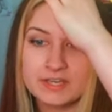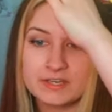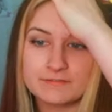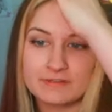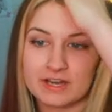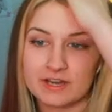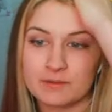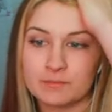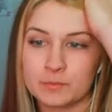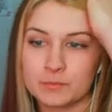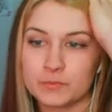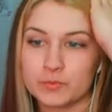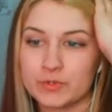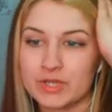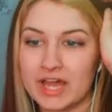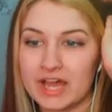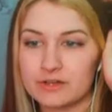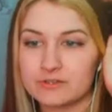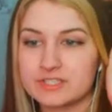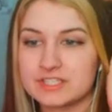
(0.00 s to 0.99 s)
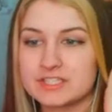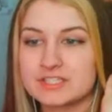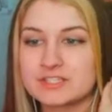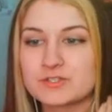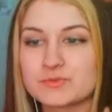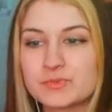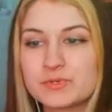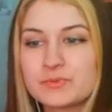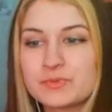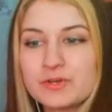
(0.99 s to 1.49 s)
Fire Emblem Three
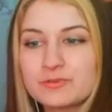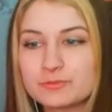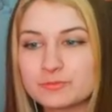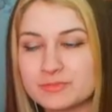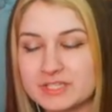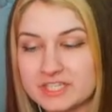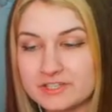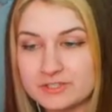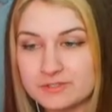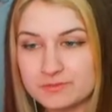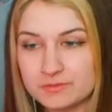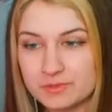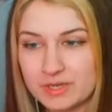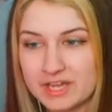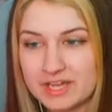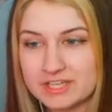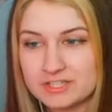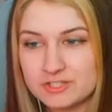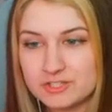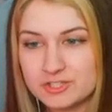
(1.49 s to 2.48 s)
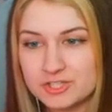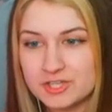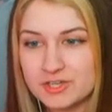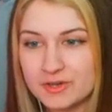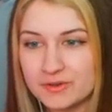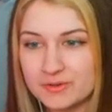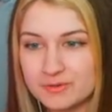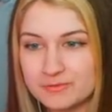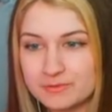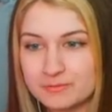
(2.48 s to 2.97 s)
Houses, Rinwell from Tales of Arise,
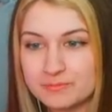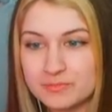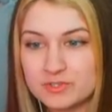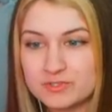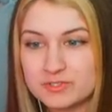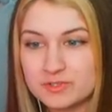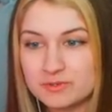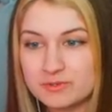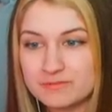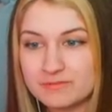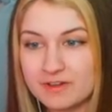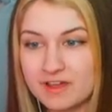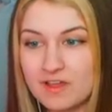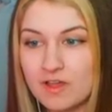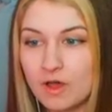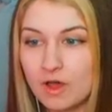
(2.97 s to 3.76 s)
Shiho from Persona 5,